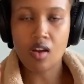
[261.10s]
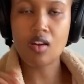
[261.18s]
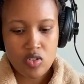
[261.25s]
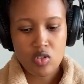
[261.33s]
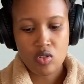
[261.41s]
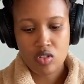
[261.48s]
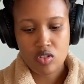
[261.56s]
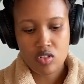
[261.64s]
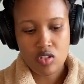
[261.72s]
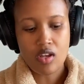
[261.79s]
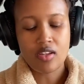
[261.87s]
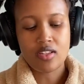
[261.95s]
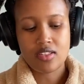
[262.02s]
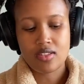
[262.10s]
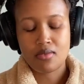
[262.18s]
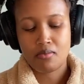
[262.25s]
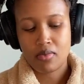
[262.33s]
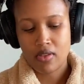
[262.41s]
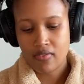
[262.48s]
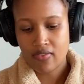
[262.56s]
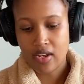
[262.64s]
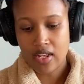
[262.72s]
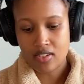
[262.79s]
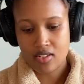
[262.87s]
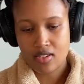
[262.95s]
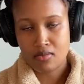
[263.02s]
So the song is in B
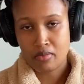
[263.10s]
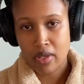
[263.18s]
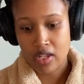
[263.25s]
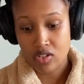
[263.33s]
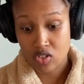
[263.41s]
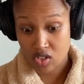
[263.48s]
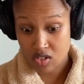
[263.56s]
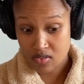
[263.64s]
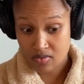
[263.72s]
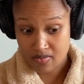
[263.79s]
flat major.